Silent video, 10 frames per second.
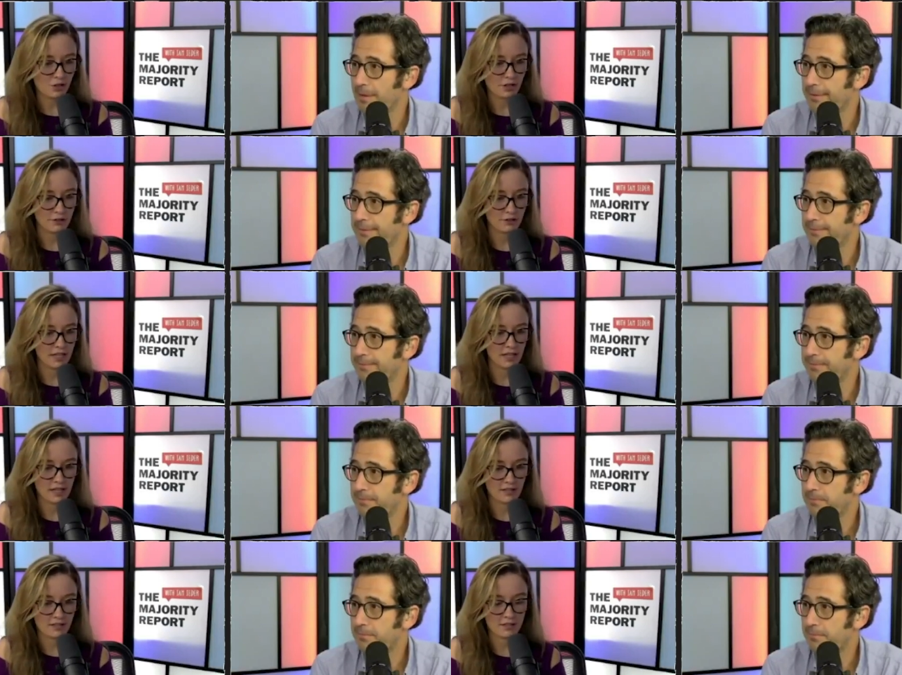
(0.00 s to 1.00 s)
Speaker 1: other, I
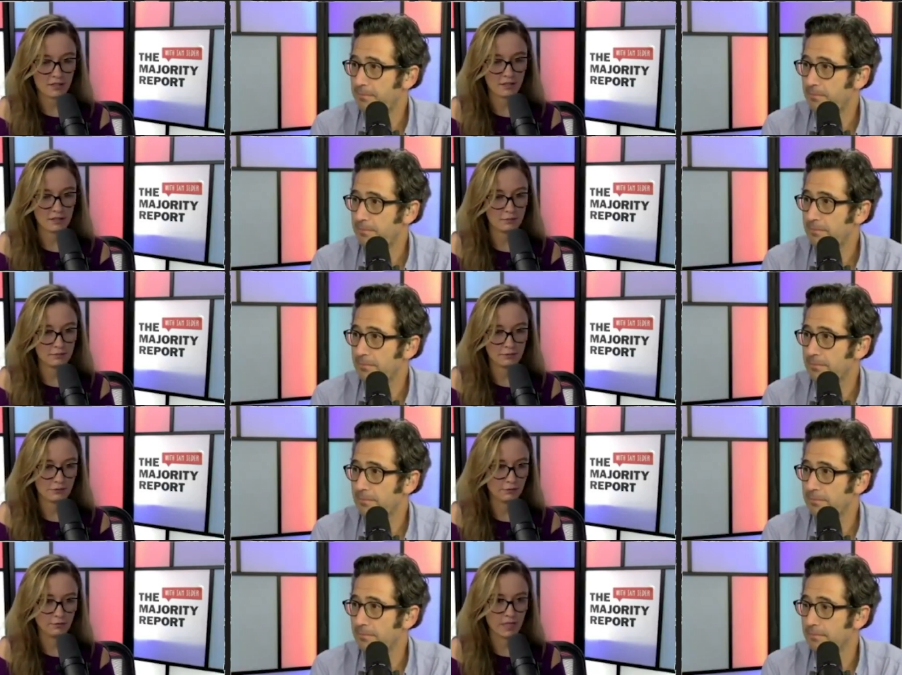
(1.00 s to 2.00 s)
guess,
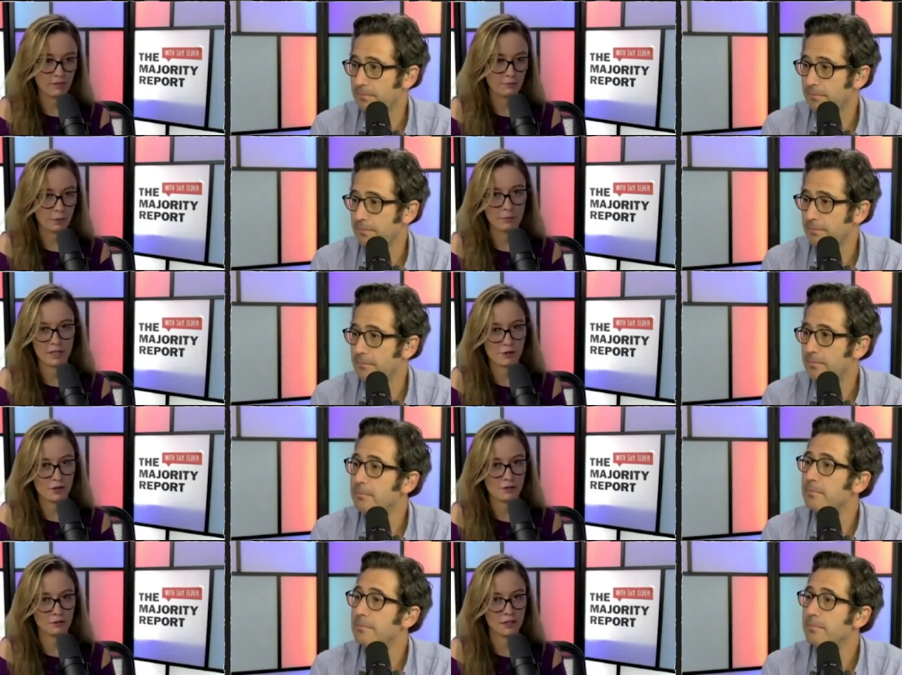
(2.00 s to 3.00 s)
and ripping each
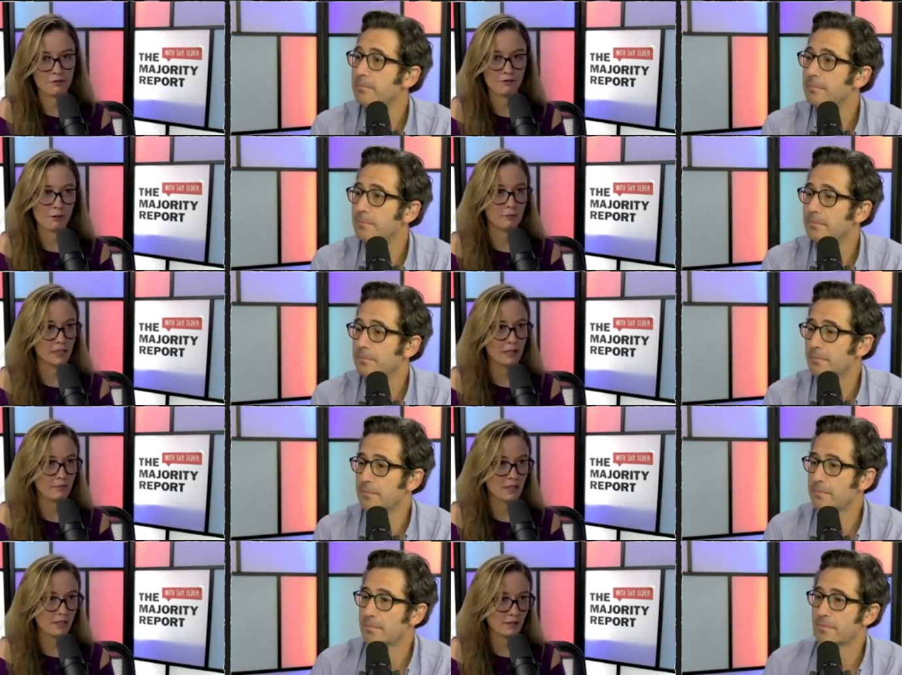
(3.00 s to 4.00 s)
other limb from
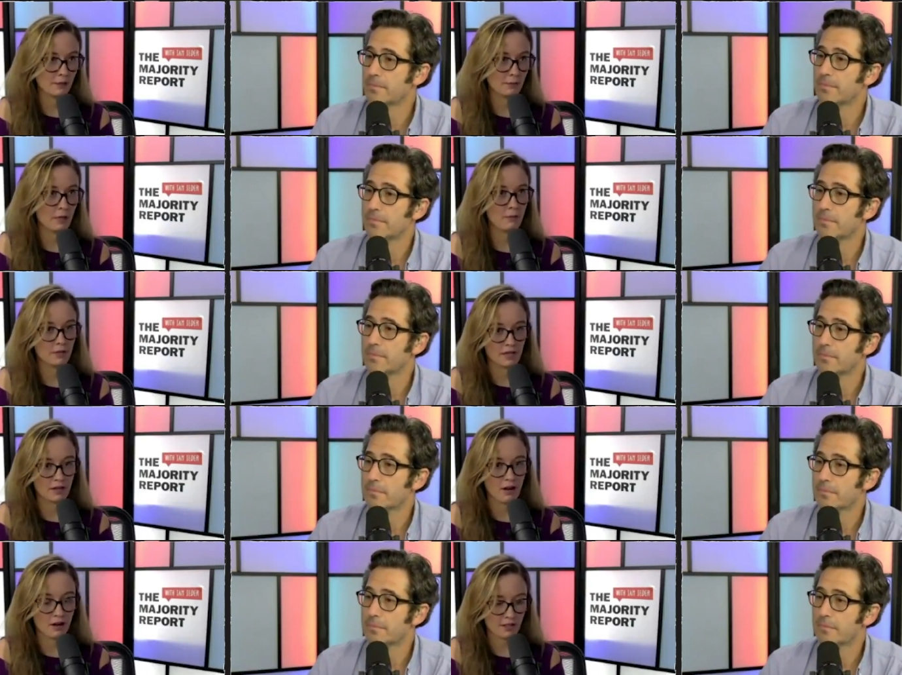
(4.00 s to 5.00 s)
limb in the Republican
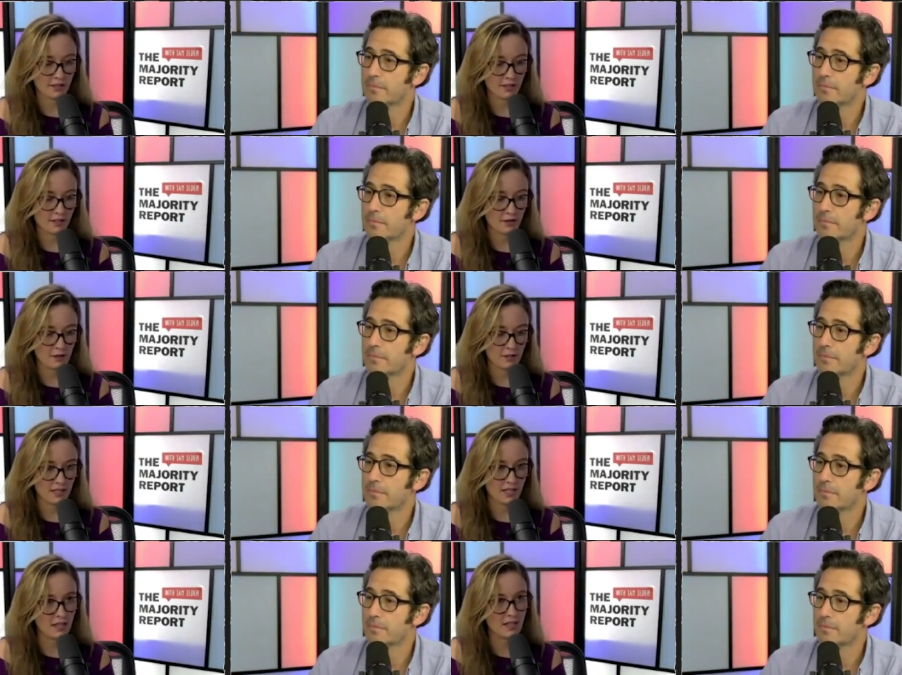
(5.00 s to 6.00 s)
caucus as long as
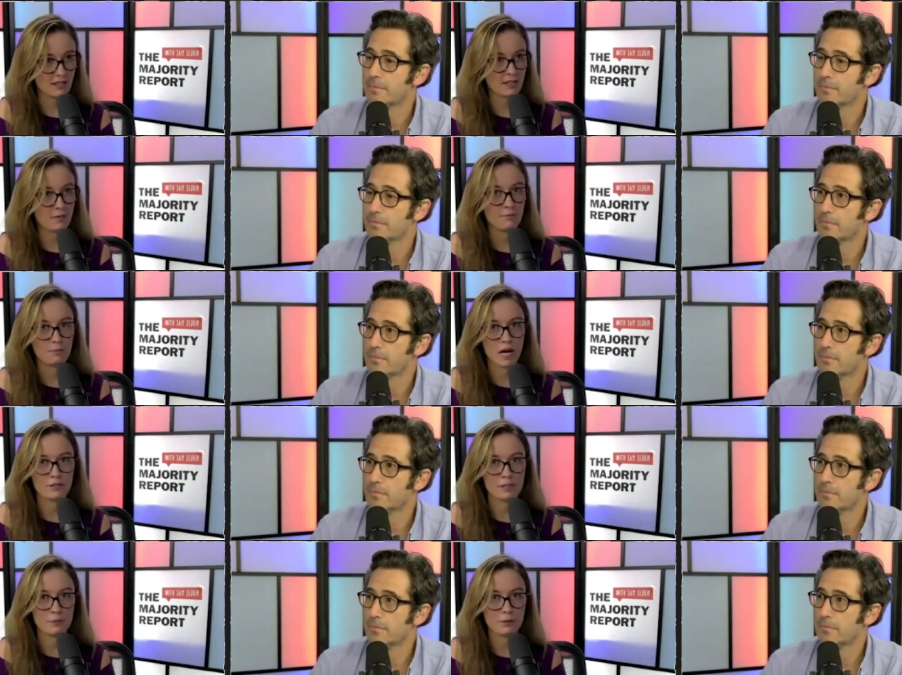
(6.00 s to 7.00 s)
they can get some
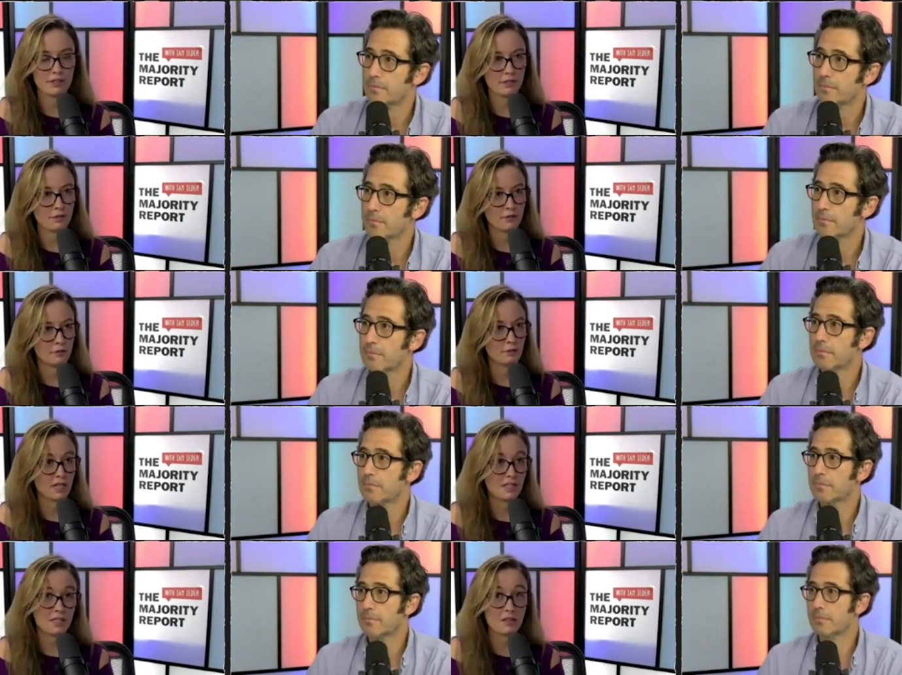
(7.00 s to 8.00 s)
brownie points on critical
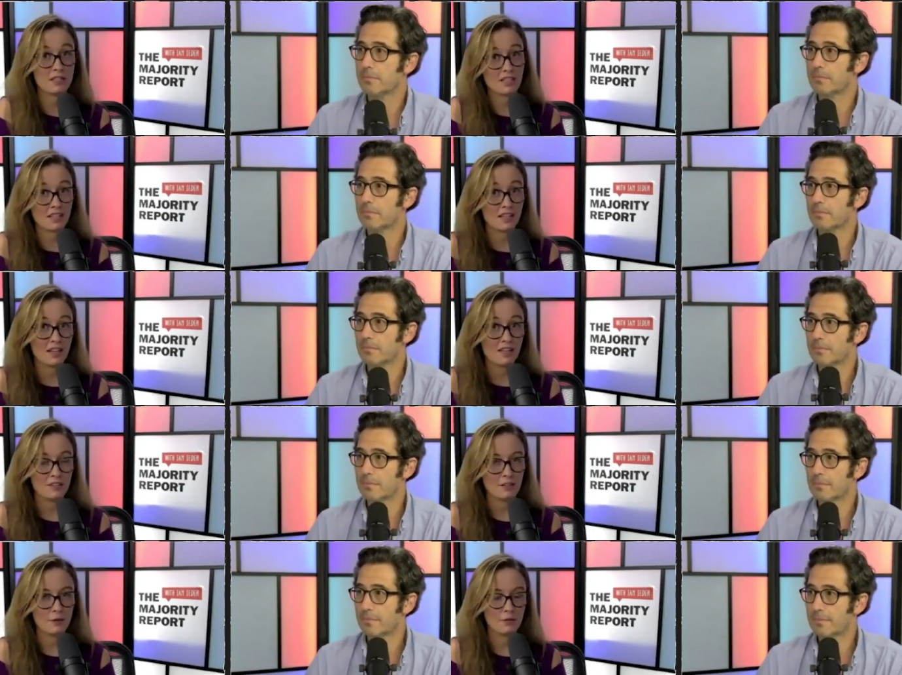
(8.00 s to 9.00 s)
race theory. See,
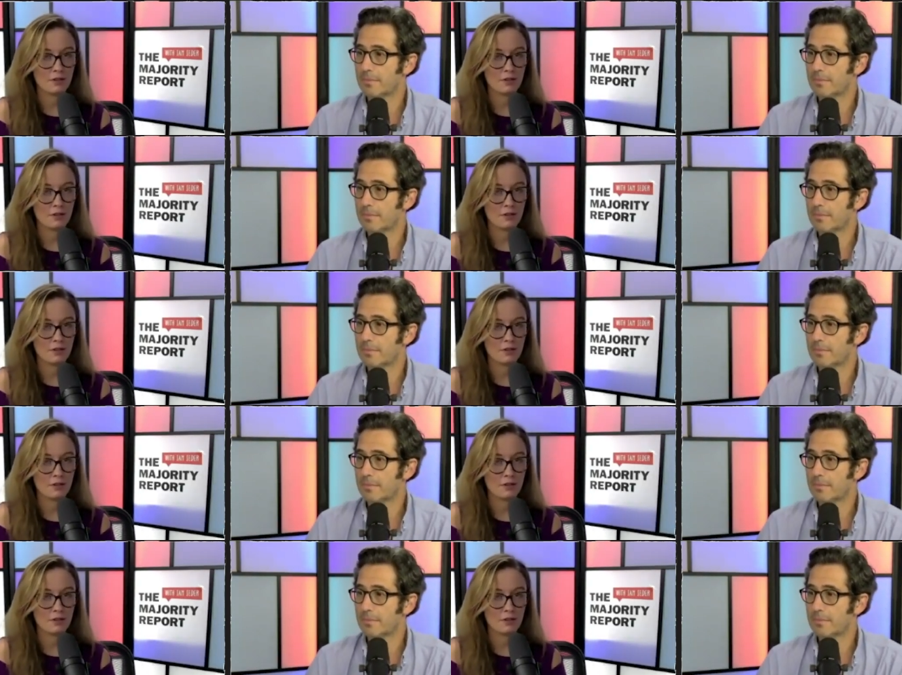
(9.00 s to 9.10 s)
you know,